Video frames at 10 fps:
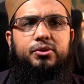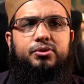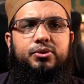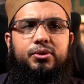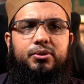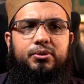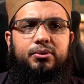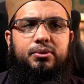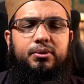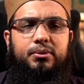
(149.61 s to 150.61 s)
So,
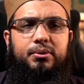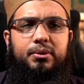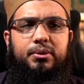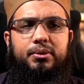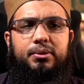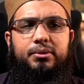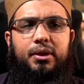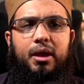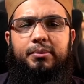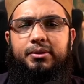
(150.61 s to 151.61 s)

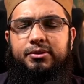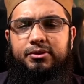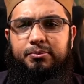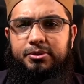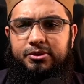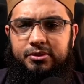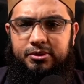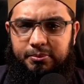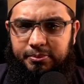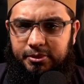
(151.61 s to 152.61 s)
I mean, the simple
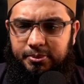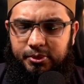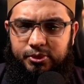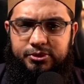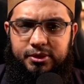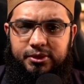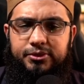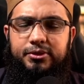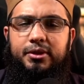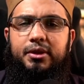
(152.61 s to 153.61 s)
simple approach
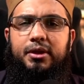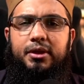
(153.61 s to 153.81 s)
is